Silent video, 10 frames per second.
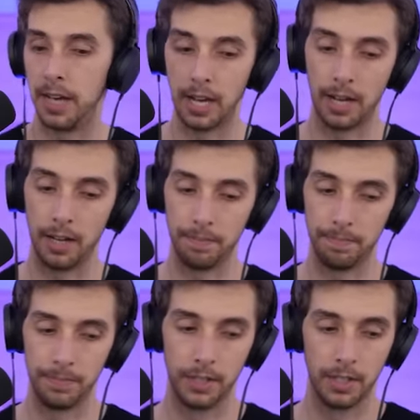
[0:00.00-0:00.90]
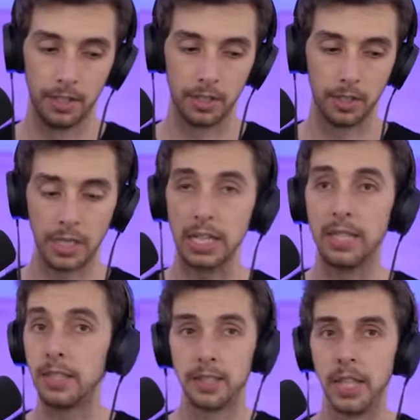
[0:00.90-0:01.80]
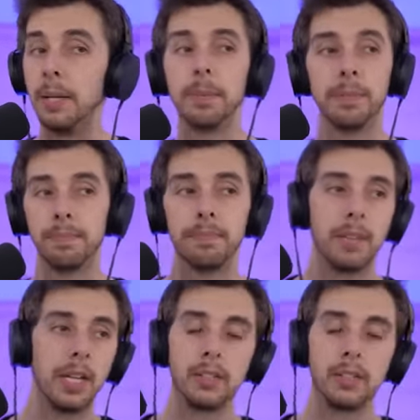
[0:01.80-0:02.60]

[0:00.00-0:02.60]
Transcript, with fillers: Because um, I didn't sleep. I